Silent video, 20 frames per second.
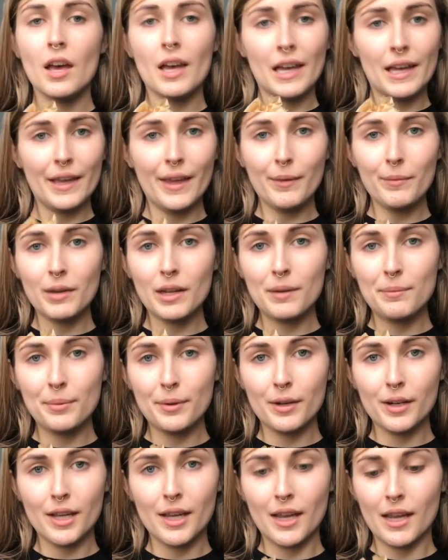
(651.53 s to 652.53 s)
I am gonna
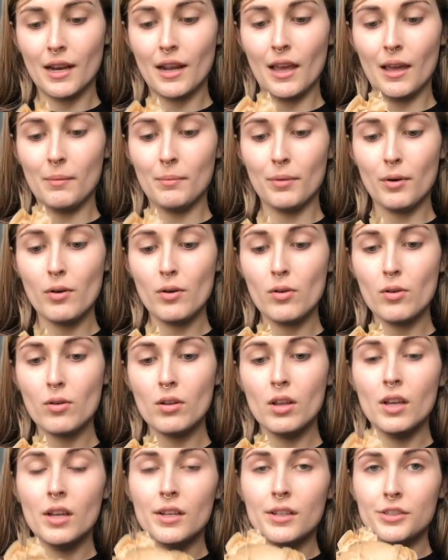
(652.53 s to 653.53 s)
put it in a
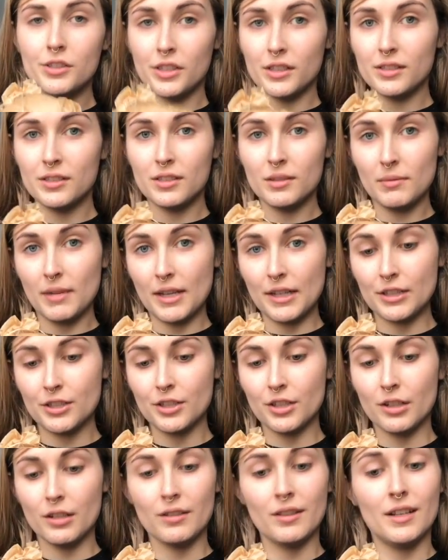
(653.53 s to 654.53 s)
bowl just to make
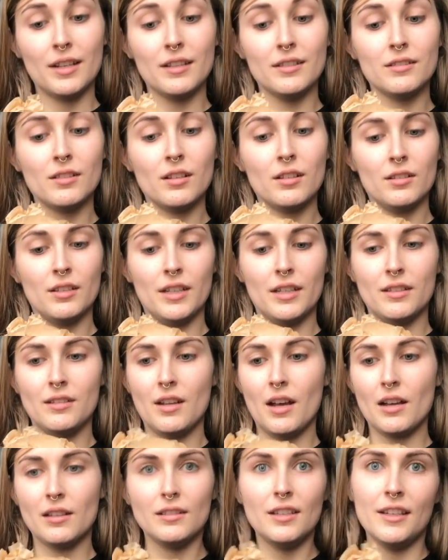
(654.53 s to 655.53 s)
sure that it's like
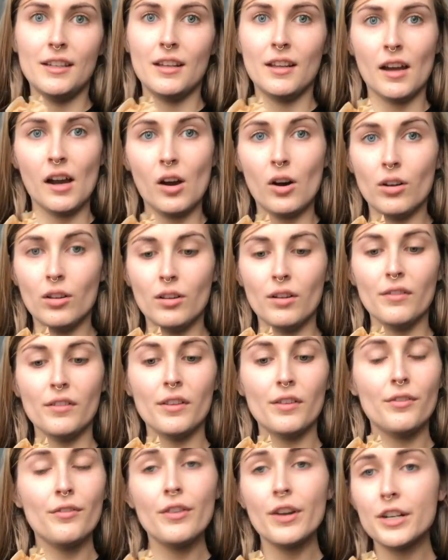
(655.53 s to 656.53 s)
not leaking out all over
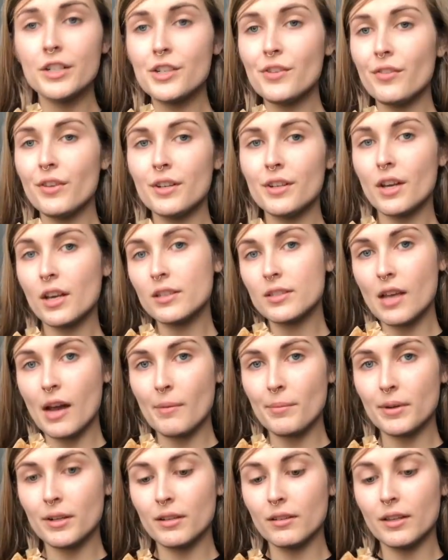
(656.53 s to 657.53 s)
the fridge if it does
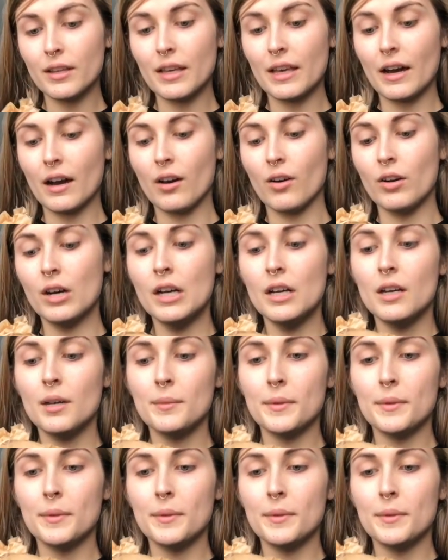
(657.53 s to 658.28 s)
happen to leak out.